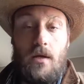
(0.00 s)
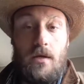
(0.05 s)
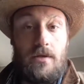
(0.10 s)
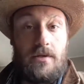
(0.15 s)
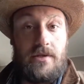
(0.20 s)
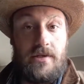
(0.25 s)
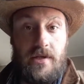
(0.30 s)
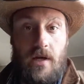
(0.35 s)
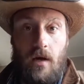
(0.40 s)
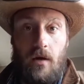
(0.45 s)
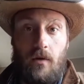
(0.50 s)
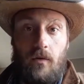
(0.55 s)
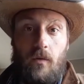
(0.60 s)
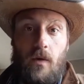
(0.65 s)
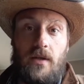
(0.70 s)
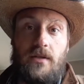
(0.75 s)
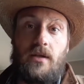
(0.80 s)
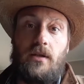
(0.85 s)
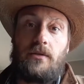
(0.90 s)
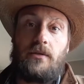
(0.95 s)
So
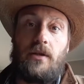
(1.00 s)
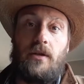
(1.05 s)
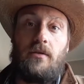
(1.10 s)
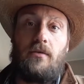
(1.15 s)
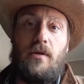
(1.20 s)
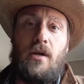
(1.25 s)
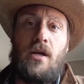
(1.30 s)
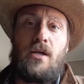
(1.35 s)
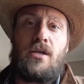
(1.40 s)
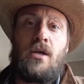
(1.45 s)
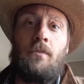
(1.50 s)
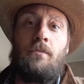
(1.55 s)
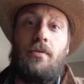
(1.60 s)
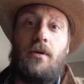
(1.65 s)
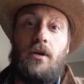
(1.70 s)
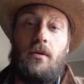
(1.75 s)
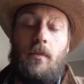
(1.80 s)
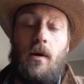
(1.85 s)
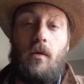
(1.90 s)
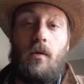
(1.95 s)
what they'll do is they'll
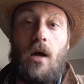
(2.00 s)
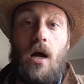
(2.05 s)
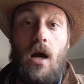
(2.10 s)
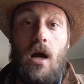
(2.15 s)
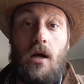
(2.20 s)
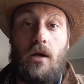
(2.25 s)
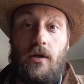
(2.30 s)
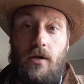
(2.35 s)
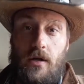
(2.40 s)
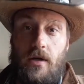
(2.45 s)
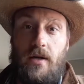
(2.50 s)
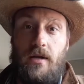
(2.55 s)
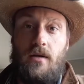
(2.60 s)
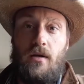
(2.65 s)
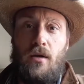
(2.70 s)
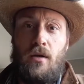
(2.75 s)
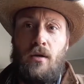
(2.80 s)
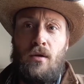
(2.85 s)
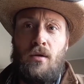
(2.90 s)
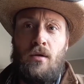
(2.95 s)
put them on concrete.
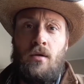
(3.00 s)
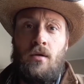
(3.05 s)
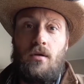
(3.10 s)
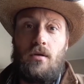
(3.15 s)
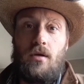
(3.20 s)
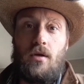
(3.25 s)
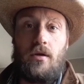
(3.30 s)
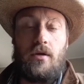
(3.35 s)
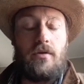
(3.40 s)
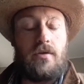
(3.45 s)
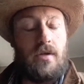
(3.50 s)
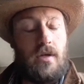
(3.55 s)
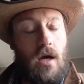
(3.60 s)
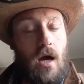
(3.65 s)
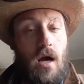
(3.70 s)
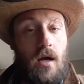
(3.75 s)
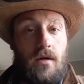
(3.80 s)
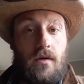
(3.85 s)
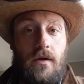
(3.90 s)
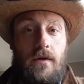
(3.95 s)
They'll use a
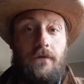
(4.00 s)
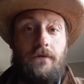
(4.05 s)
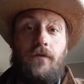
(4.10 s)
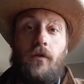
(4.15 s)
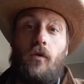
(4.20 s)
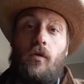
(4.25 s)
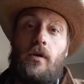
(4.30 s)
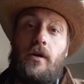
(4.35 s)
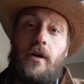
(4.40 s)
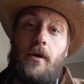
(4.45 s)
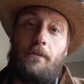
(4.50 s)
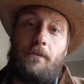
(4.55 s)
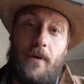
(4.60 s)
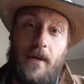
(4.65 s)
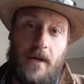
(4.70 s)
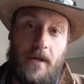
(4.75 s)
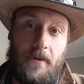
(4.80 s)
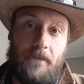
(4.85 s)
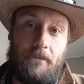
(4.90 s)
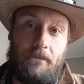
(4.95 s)
concrete floor in their
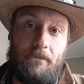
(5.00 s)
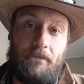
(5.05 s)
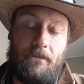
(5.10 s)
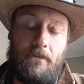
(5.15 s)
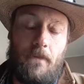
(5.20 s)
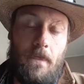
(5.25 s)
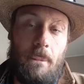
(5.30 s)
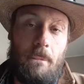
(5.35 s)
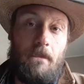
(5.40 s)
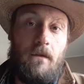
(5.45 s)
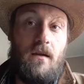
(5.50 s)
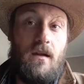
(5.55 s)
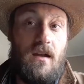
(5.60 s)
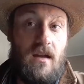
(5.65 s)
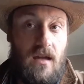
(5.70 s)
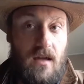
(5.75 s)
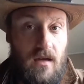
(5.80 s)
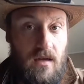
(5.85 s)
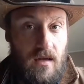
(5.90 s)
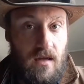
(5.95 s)
pen
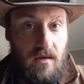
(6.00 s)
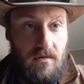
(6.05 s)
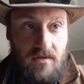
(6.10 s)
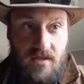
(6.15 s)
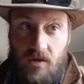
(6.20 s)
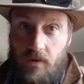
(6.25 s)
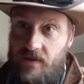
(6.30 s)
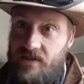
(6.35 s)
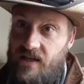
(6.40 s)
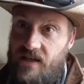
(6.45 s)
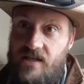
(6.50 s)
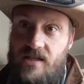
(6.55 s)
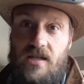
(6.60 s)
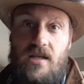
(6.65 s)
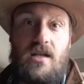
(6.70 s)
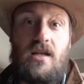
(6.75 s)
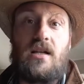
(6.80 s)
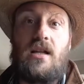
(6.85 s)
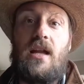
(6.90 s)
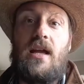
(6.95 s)
so it's
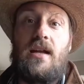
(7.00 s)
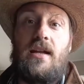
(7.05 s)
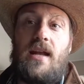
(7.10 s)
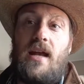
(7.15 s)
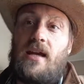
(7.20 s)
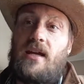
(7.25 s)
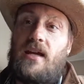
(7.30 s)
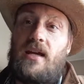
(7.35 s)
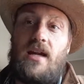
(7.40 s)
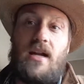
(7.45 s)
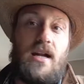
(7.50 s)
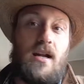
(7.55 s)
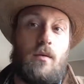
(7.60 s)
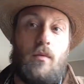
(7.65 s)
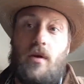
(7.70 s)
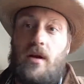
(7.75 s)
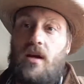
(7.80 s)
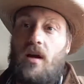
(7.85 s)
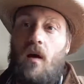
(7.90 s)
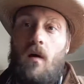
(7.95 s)
easy to clean. They can get in there
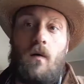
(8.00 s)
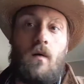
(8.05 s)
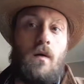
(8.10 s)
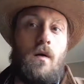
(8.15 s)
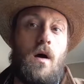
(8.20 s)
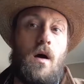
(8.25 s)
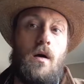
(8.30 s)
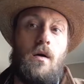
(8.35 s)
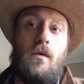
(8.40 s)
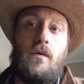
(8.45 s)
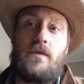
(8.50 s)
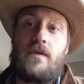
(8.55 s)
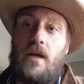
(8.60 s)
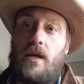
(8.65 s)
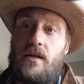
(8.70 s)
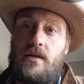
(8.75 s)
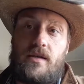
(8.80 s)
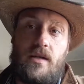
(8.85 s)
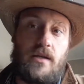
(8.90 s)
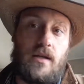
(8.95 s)
with a garden hose. They
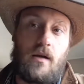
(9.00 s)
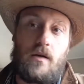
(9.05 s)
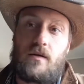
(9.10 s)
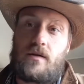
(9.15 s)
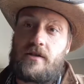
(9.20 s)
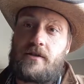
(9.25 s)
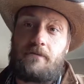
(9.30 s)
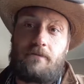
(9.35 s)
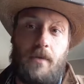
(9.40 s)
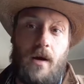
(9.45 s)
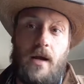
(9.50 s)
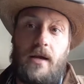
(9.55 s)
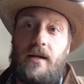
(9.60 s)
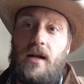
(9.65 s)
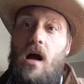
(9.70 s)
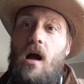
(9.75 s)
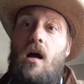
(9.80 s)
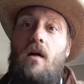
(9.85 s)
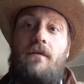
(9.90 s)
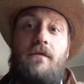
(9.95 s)
can sit there and just spray it
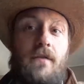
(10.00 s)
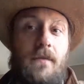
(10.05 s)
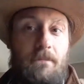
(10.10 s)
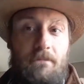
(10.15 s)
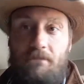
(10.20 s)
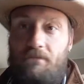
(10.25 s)
off.